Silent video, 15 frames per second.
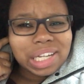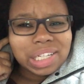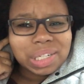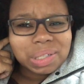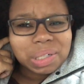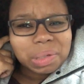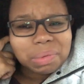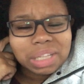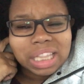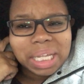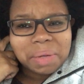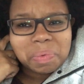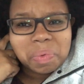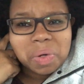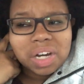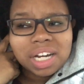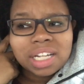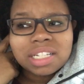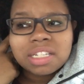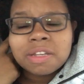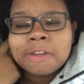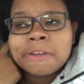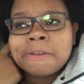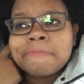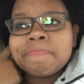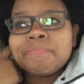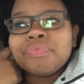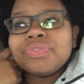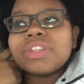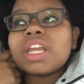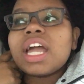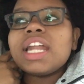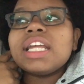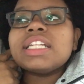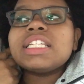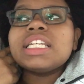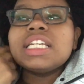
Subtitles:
You don't know what they want, and it's